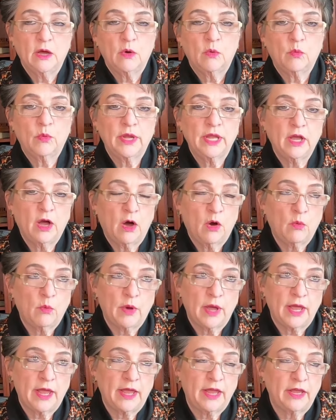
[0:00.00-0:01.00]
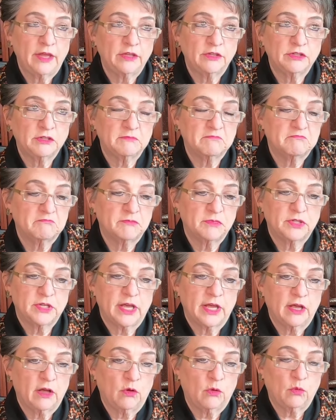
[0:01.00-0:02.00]
we always
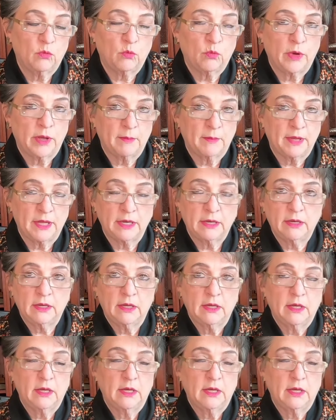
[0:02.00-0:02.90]
tell women